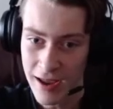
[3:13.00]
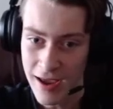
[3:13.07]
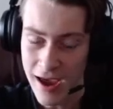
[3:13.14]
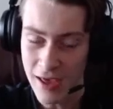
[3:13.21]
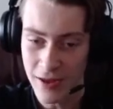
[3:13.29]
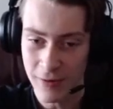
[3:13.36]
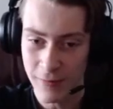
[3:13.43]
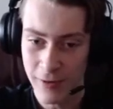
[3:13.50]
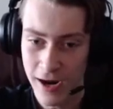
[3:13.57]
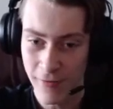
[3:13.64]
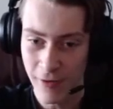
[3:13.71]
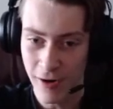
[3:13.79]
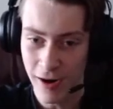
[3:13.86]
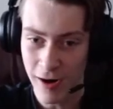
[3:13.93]
And then
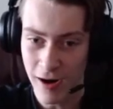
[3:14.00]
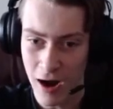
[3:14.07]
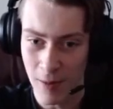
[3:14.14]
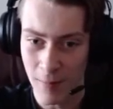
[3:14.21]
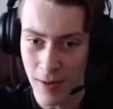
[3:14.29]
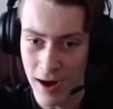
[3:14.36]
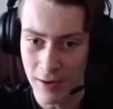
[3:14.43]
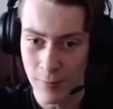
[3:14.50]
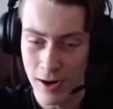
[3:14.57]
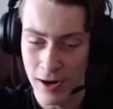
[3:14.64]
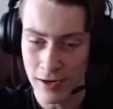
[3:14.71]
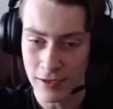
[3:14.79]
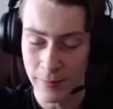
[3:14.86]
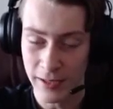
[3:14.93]
whenever I
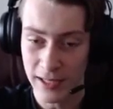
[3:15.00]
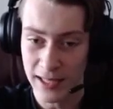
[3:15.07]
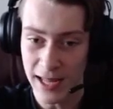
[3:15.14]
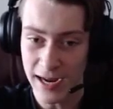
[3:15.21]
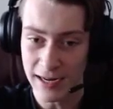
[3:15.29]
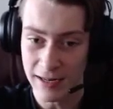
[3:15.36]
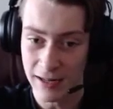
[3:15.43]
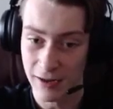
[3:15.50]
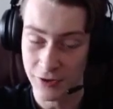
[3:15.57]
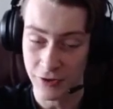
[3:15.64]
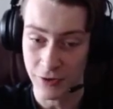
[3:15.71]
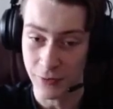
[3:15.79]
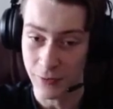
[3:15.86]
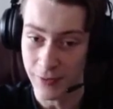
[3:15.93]
want it to be light, I'll
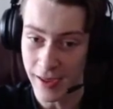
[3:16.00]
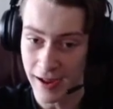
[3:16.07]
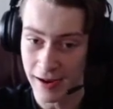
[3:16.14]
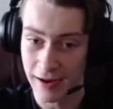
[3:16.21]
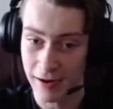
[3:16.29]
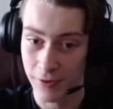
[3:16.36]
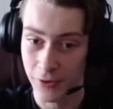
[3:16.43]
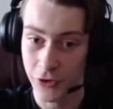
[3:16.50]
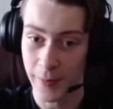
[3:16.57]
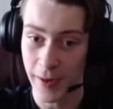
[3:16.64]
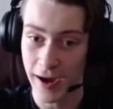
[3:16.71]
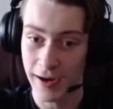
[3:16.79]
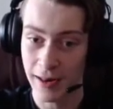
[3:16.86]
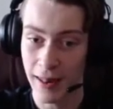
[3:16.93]
just do that, and it'll
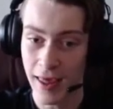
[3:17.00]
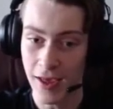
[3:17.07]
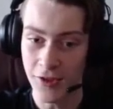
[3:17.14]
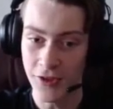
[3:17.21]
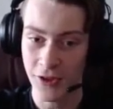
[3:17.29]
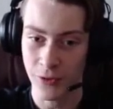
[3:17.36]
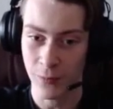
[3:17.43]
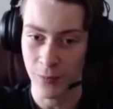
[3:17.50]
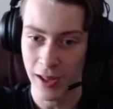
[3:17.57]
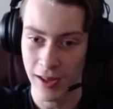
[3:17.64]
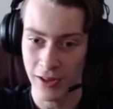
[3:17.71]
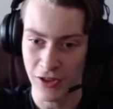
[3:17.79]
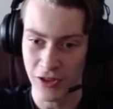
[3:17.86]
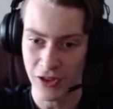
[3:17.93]
spawn less, as
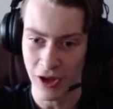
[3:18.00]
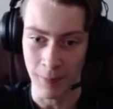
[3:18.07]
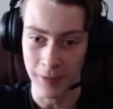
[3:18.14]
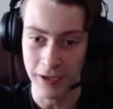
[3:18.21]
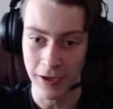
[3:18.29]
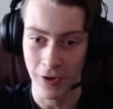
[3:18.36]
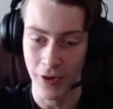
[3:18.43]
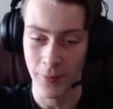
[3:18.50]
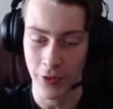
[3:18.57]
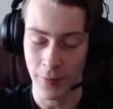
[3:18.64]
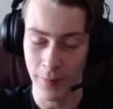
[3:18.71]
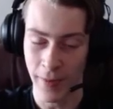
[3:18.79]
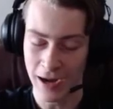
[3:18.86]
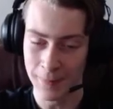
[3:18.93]
well as kill them with
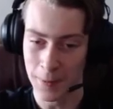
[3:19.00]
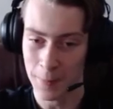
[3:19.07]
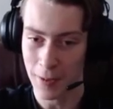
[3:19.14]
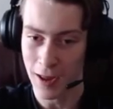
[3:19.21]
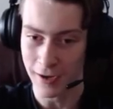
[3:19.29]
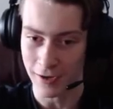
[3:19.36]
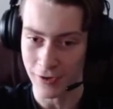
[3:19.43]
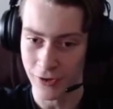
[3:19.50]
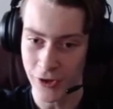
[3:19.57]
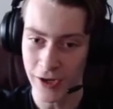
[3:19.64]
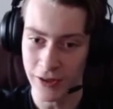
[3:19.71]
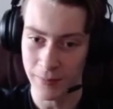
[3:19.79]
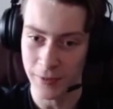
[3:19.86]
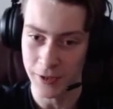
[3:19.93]
a magma block
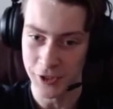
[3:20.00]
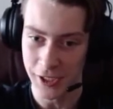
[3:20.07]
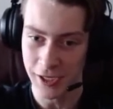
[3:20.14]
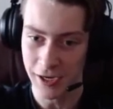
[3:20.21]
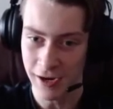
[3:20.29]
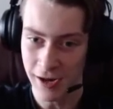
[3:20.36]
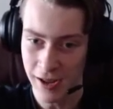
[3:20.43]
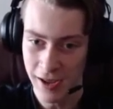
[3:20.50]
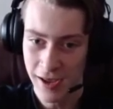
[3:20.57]
inside the machine.